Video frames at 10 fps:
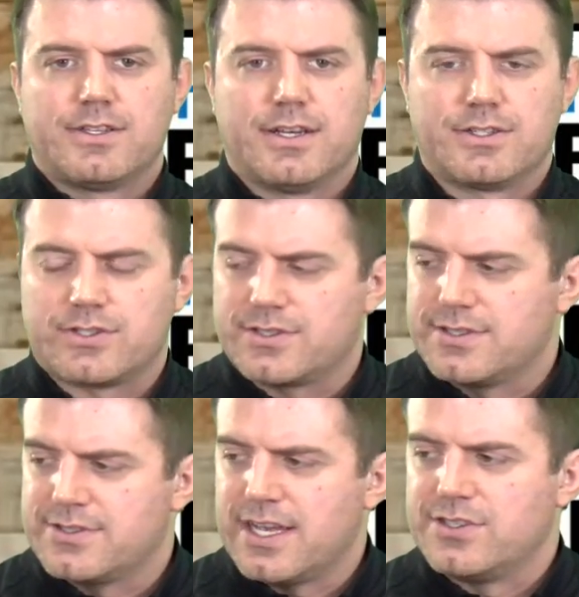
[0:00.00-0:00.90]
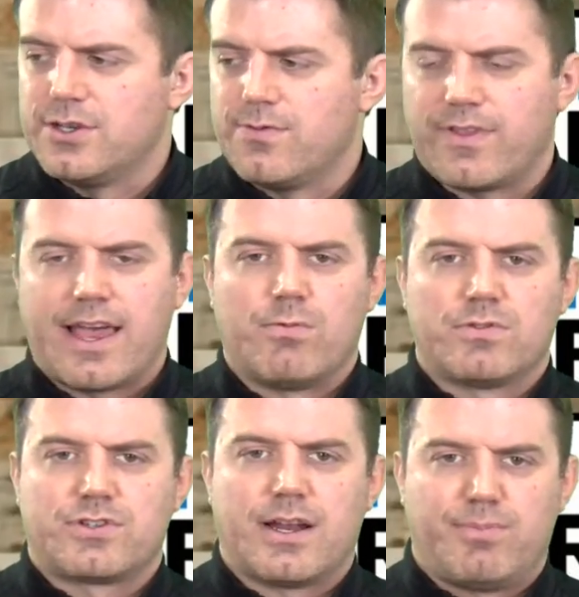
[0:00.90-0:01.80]
just stay tuned for that. We'll
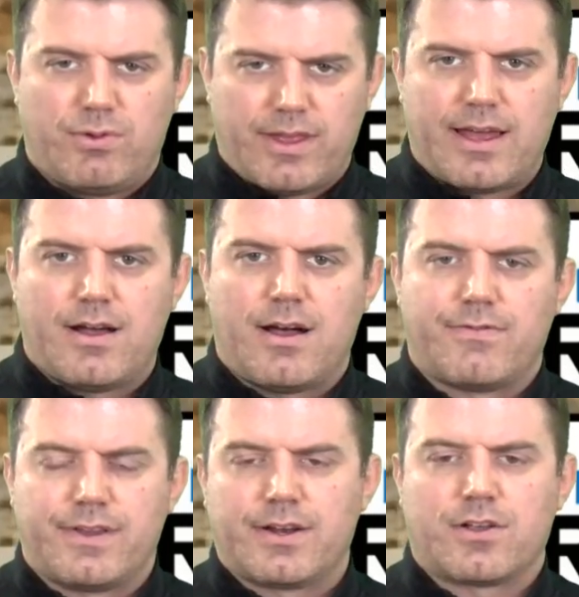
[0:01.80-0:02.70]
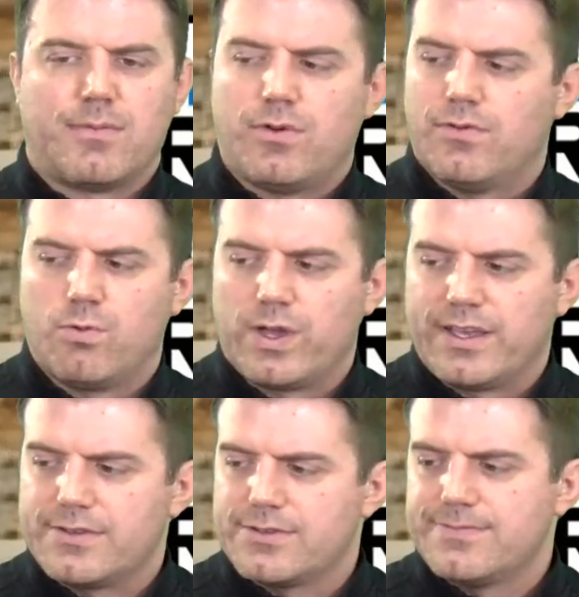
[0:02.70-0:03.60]
try to pull that off in a couple of
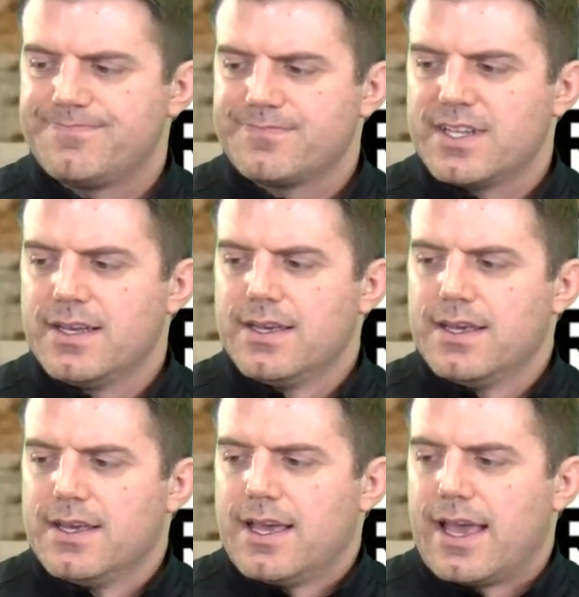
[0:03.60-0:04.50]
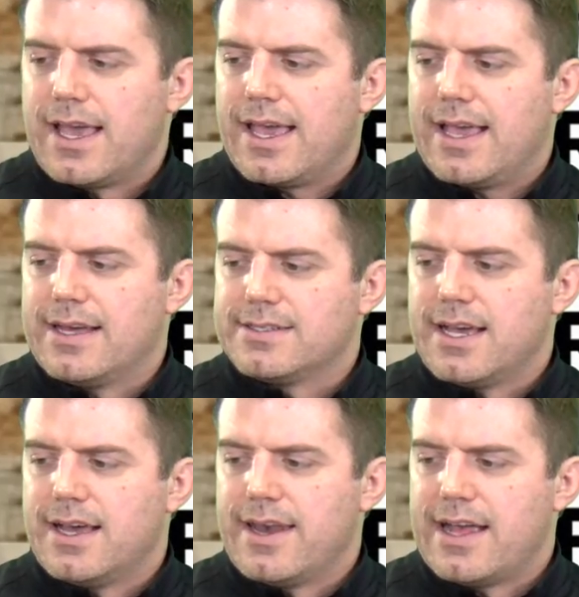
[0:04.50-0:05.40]
weeks. And
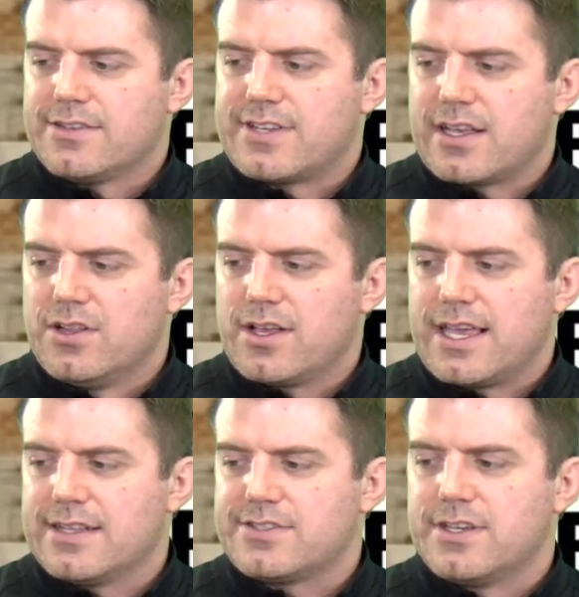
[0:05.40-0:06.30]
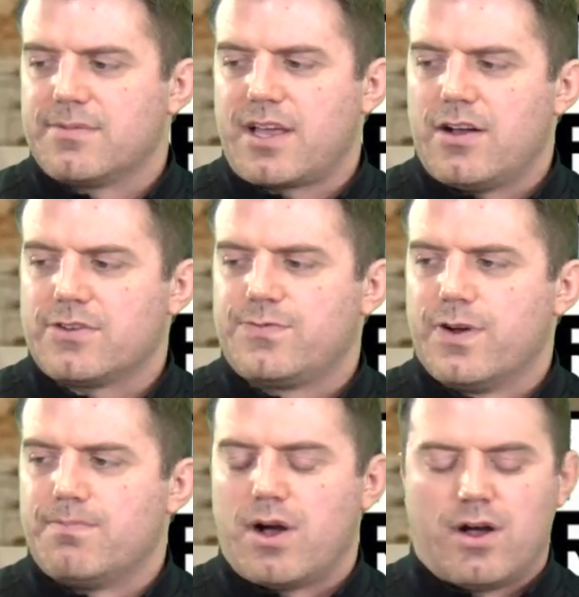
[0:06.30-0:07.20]
now let's take a look at some college
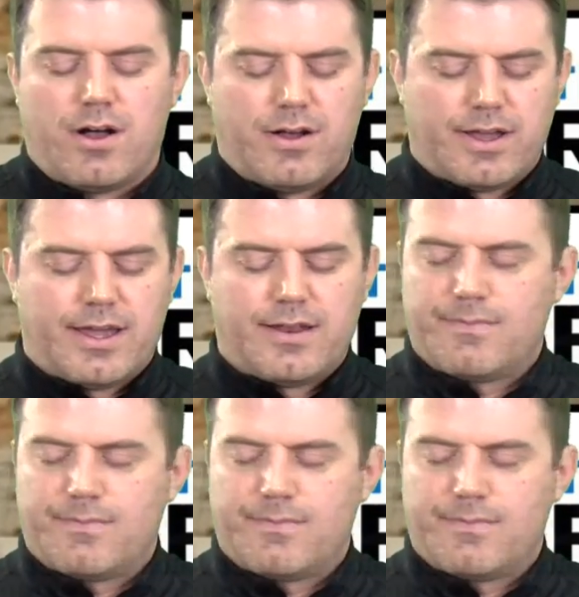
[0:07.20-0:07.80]
football and